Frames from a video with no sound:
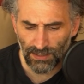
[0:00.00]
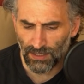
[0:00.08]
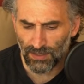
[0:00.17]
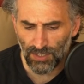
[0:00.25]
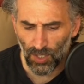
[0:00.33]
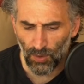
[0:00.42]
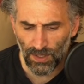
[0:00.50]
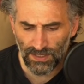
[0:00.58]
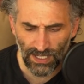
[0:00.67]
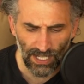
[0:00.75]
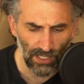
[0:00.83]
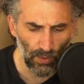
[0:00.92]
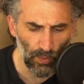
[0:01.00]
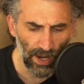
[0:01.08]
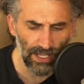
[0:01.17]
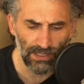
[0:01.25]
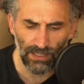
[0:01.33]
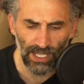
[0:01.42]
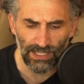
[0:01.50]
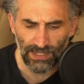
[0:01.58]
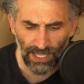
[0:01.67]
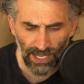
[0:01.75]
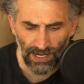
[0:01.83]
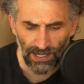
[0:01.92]
There is always another way to get
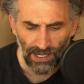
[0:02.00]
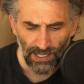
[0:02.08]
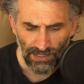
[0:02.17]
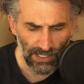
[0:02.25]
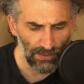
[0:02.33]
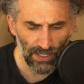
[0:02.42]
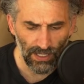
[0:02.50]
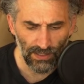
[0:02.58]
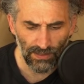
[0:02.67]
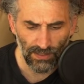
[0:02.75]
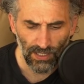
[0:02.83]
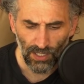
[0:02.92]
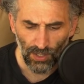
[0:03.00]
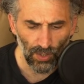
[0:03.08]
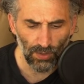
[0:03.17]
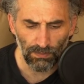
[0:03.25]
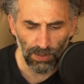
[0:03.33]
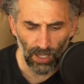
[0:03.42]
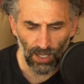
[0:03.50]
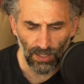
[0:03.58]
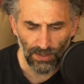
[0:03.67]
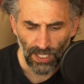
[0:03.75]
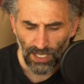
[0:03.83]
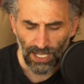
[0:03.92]
there. There is. Good blood.